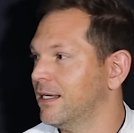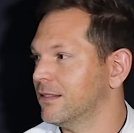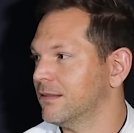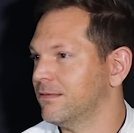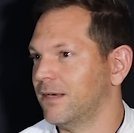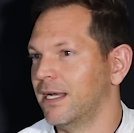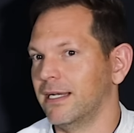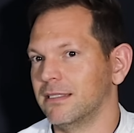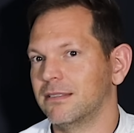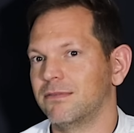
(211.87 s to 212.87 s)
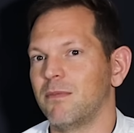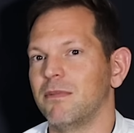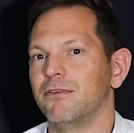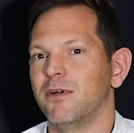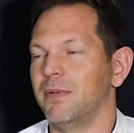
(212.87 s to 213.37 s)
out finance from the
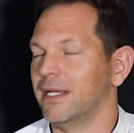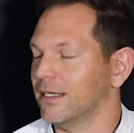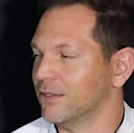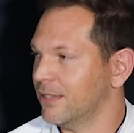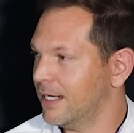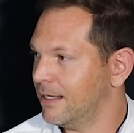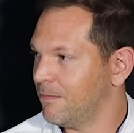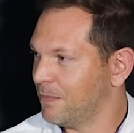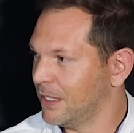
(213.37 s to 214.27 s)
very beginning already.